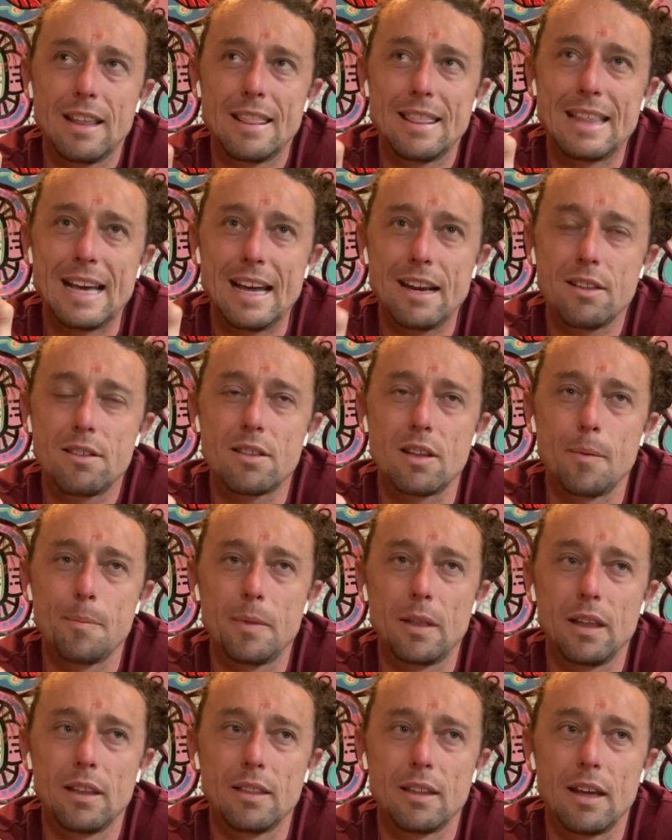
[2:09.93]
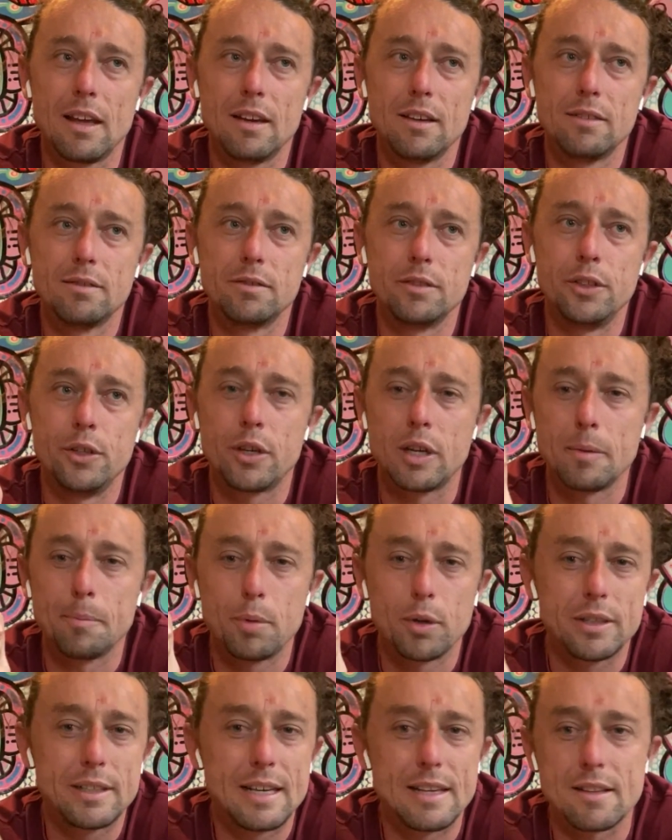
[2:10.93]
That is something that you can
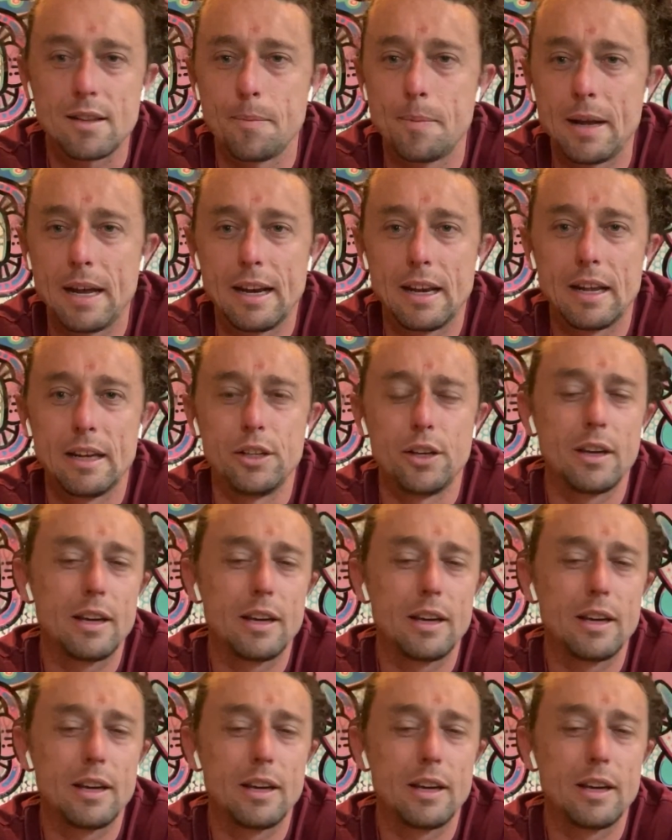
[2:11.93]
participate in.